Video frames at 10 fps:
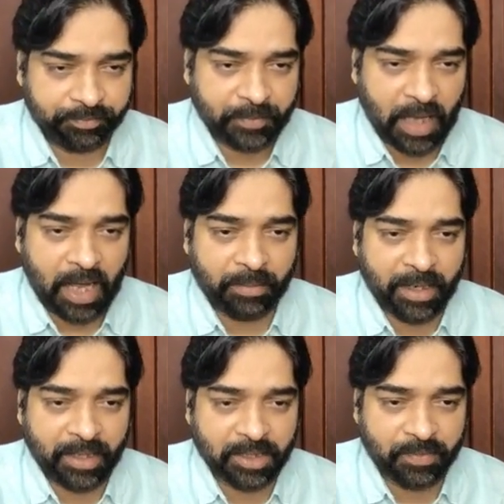r
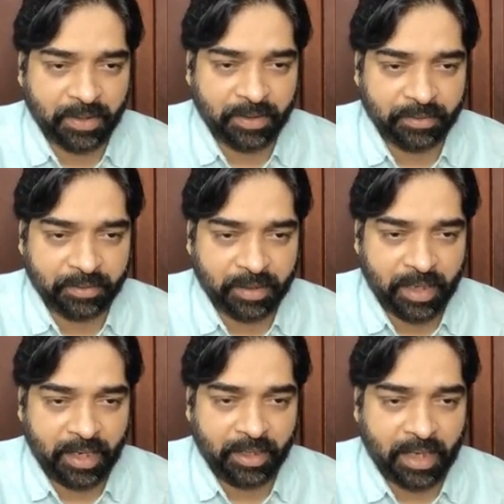minus 1
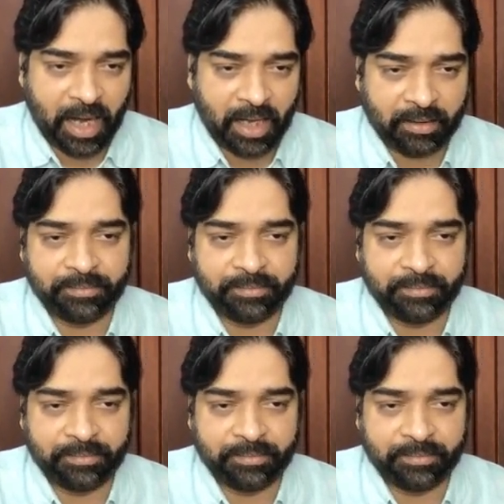and r.